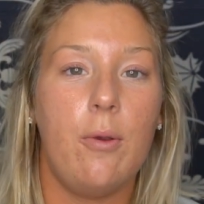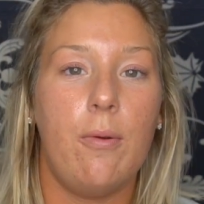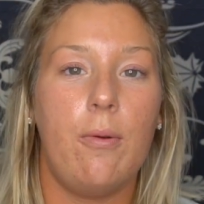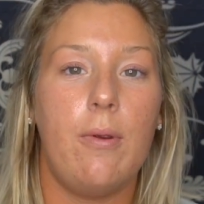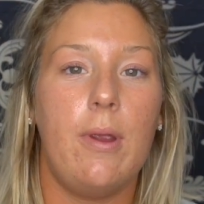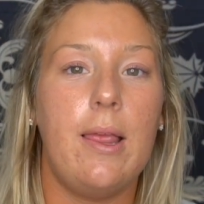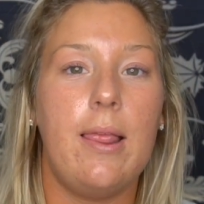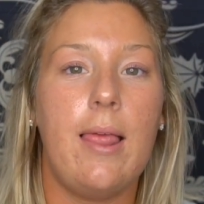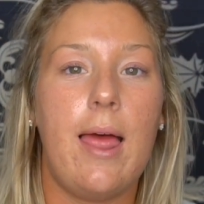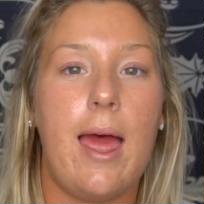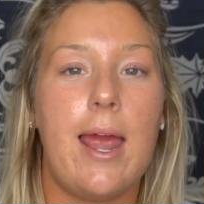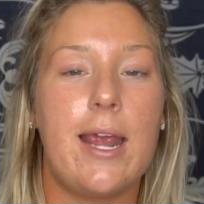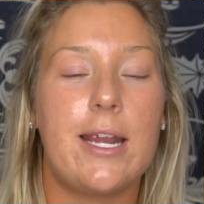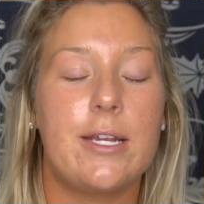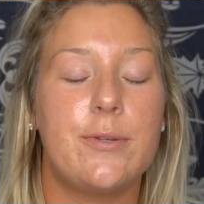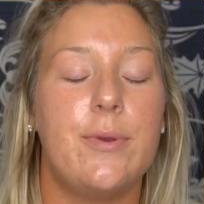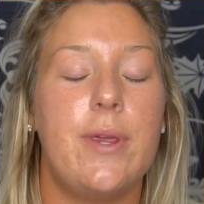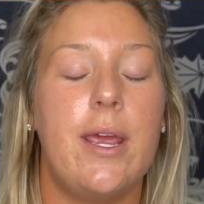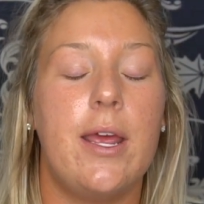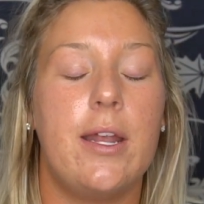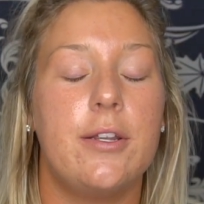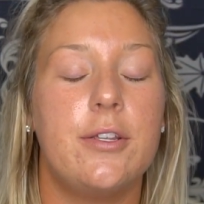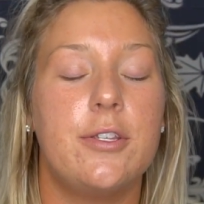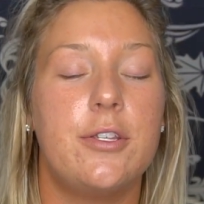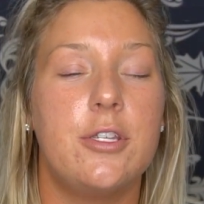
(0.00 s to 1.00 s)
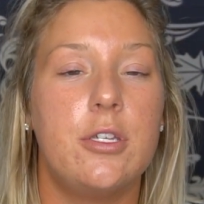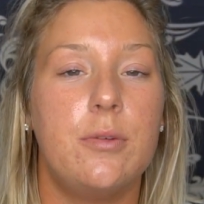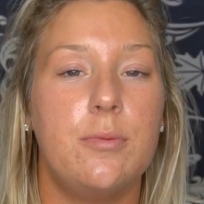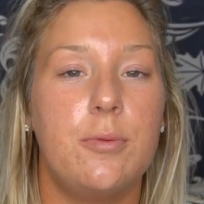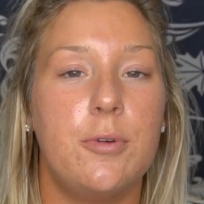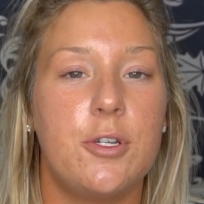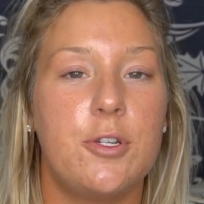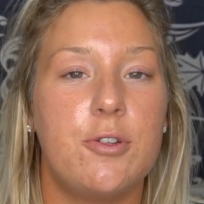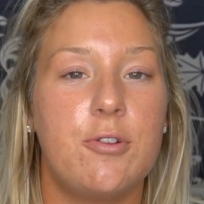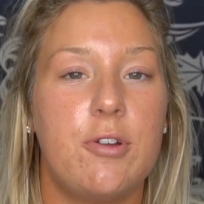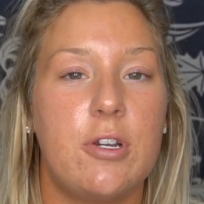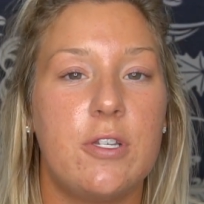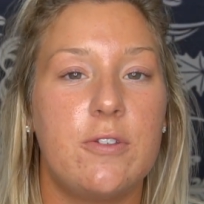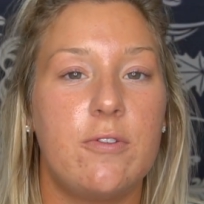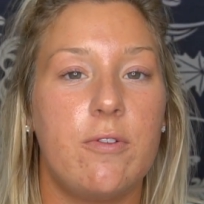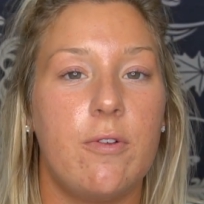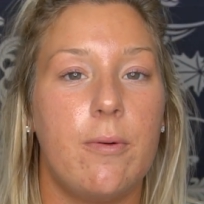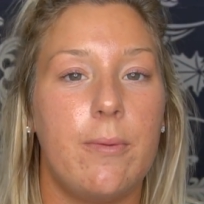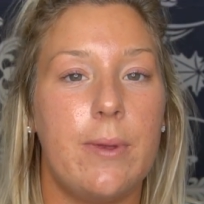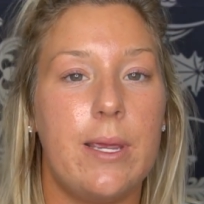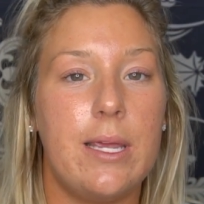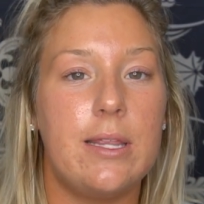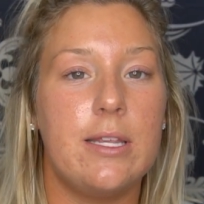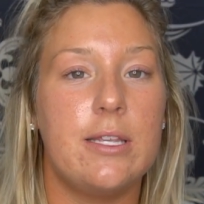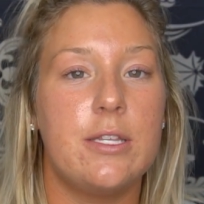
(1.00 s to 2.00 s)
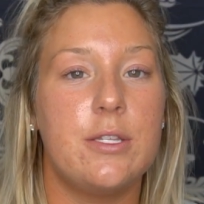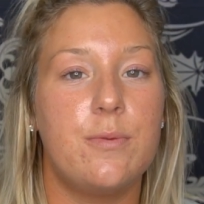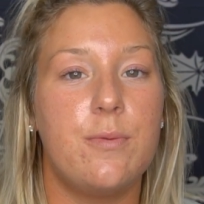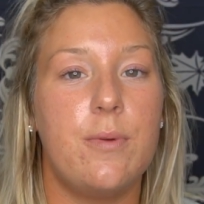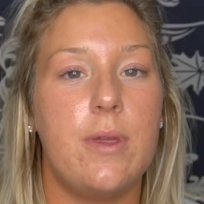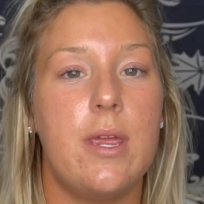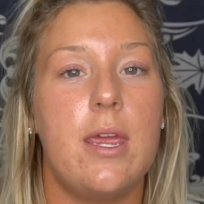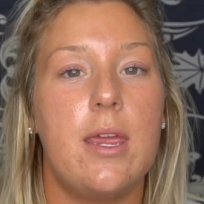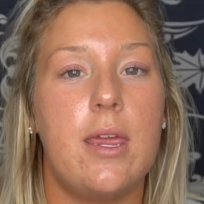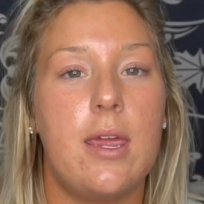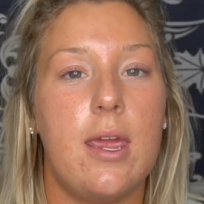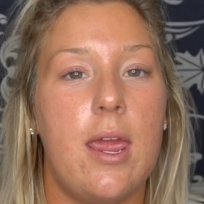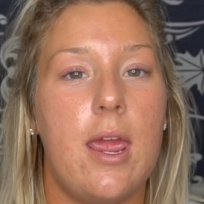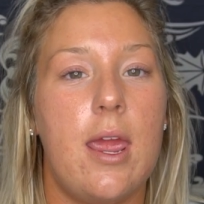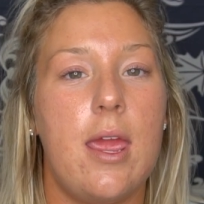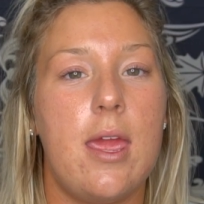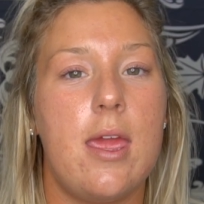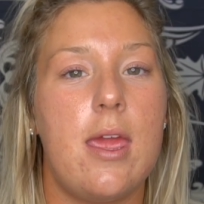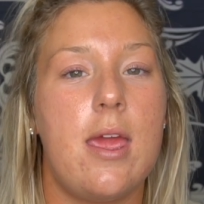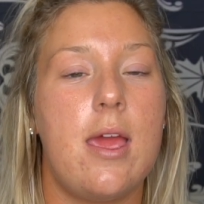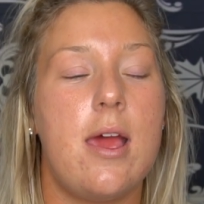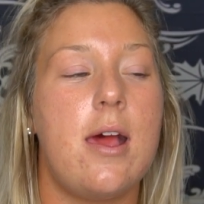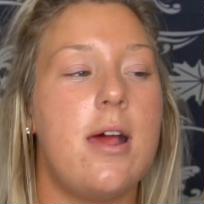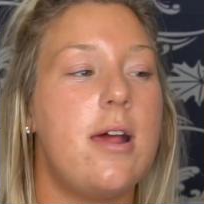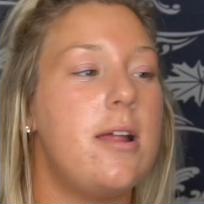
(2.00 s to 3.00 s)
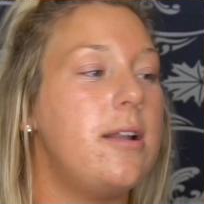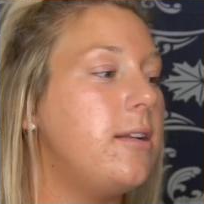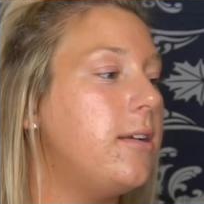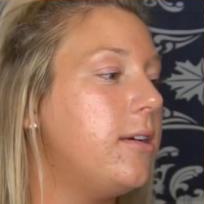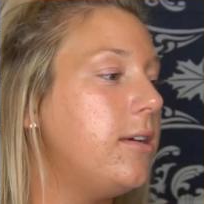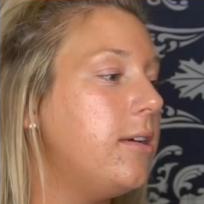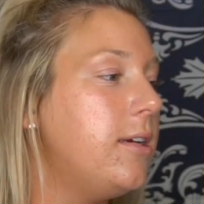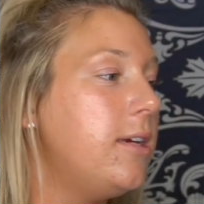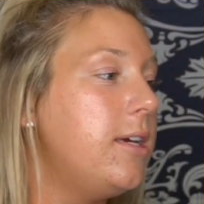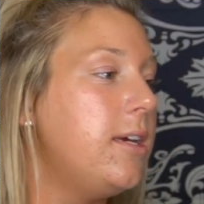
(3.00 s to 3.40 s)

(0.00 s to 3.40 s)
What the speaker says: Relax, we had a super stressful week this week and